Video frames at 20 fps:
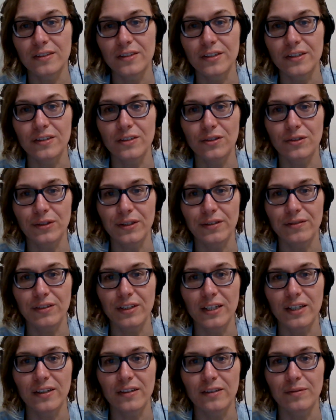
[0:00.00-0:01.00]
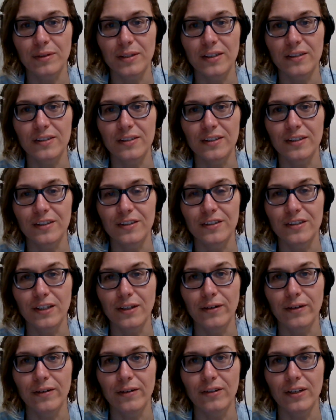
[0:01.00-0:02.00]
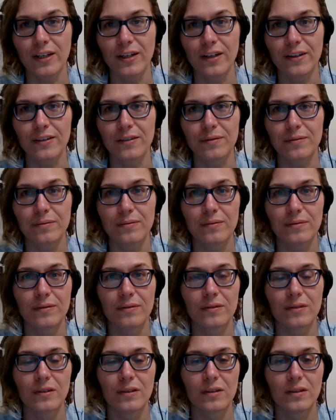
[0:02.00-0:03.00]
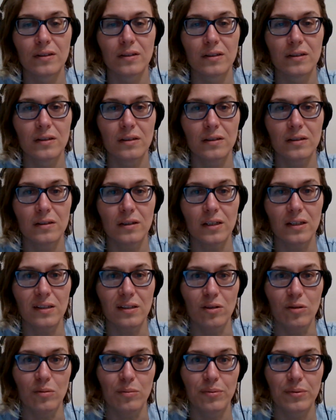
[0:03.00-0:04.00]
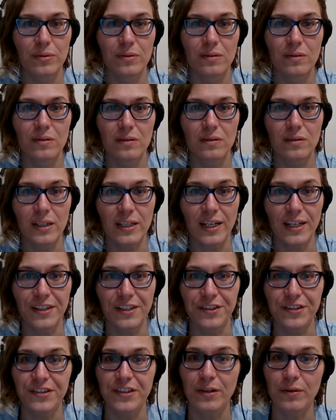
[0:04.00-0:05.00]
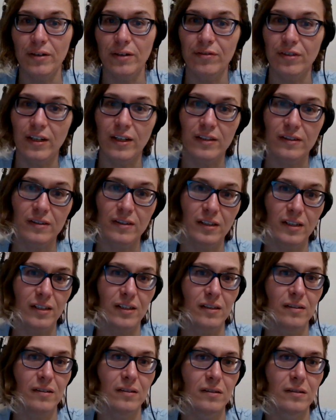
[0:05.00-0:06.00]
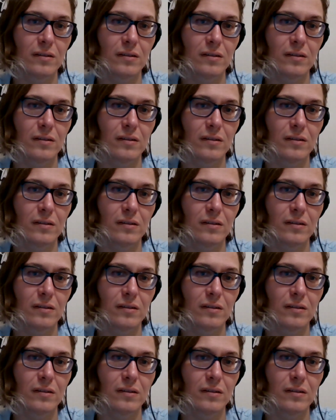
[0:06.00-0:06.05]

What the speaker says: to those red flags because I did see red flags. I hope. Like, I did see red flags and I...